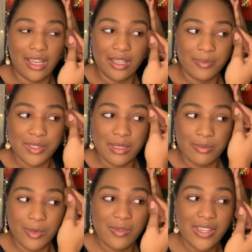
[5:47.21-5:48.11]
some
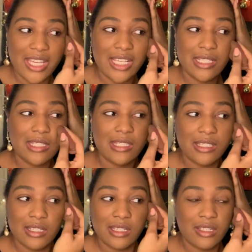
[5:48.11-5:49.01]
movies
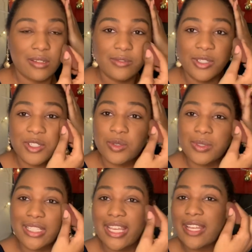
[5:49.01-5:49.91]

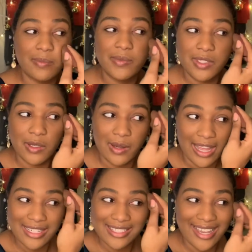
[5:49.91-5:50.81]
virtually. So I
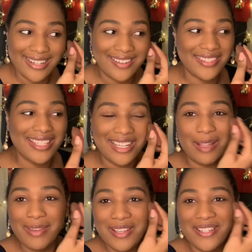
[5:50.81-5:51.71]
decided, I was like, I'll
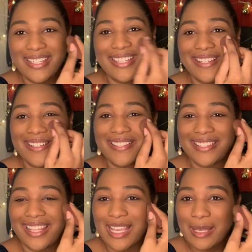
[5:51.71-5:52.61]
make cookies and
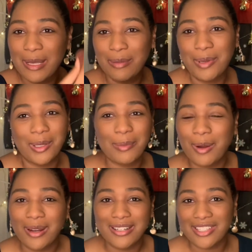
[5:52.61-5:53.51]
like pull
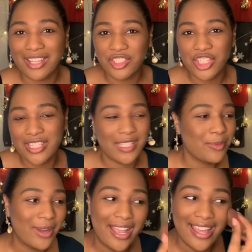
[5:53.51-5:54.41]
apart like cheesy
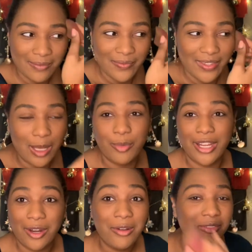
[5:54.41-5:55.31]
bread and I'll bring it
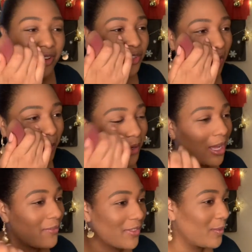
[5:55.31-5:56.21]
over, drop it
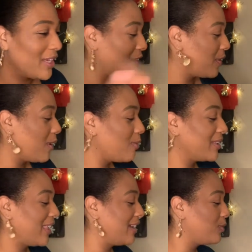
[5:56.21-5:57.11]
off, and then we can go home and
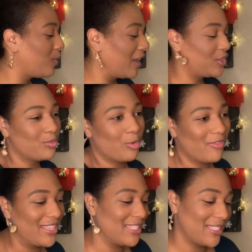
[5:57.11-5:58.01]
like watch
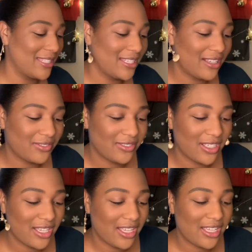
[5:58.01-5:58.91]
movies and stuff.
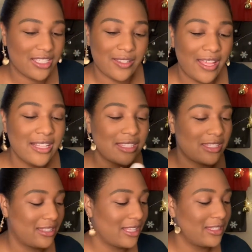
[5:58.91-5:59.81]
So that's
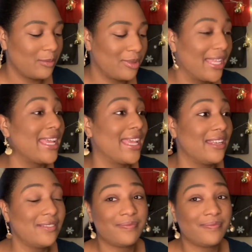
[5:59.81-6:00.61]
the plan.